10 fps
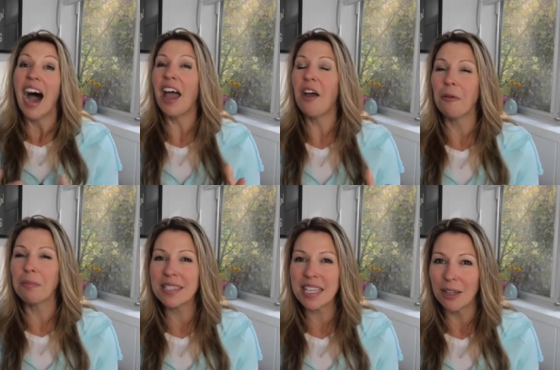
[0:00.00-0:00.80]
I hope
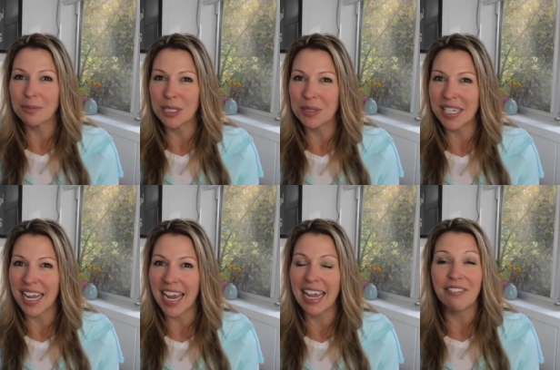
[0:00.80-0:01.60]
this helped you
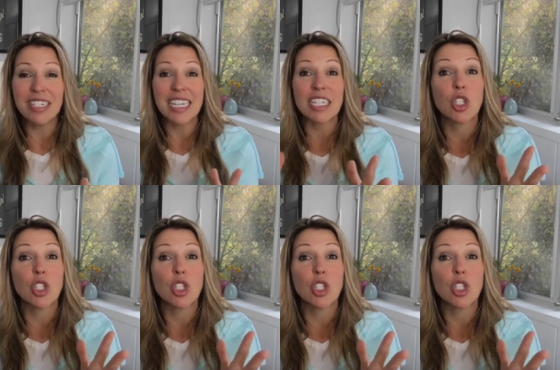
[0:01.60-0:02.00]
today. If it did,